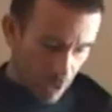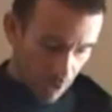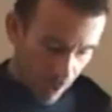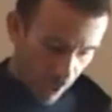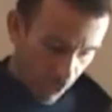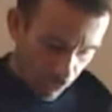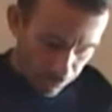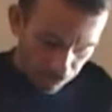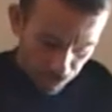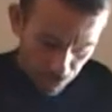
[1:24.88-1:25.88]
Now,
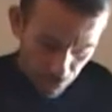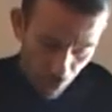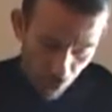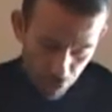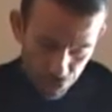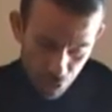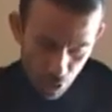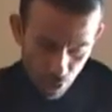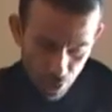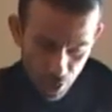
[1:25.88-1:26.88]

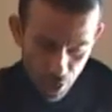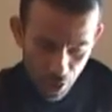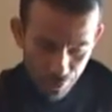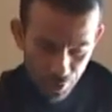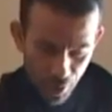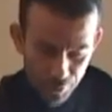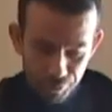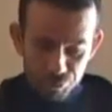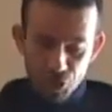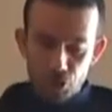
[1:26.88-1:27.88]
also, I've got
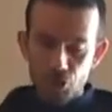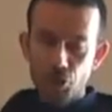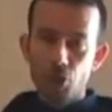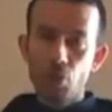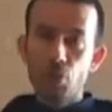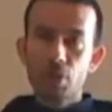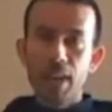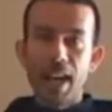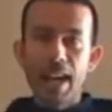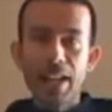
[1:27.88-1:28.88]
2
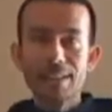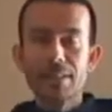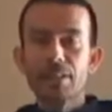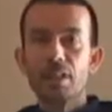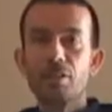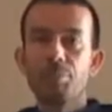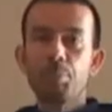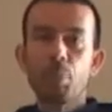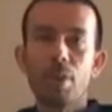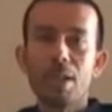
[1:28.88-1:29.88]
cans of
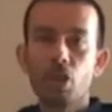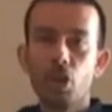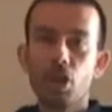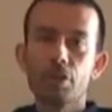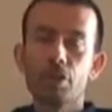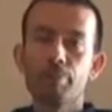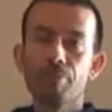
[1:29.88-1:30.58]
pre-cooked